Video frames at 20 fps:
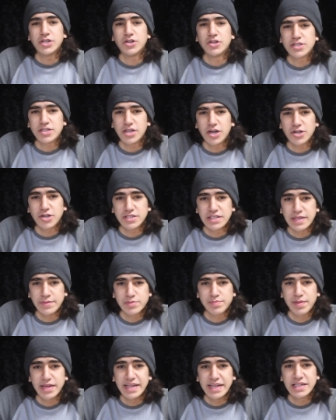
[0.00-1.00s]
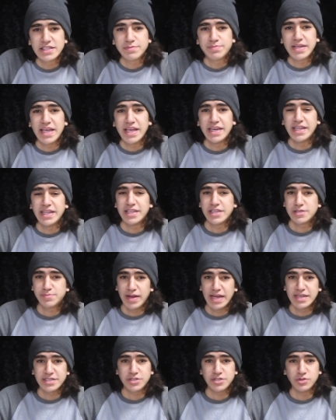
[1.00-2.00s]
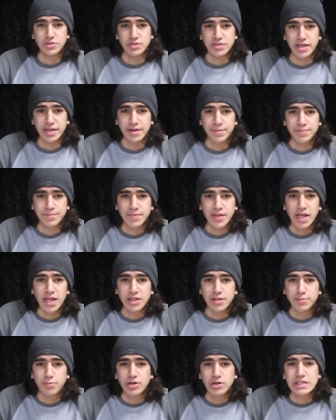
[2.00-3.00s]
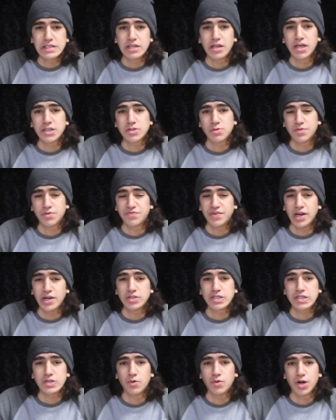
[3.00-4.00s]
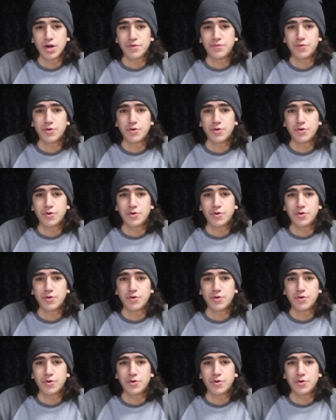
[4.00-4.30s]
girls soccer teams played against McKinney this past Tuesday. The boys lost with a final score of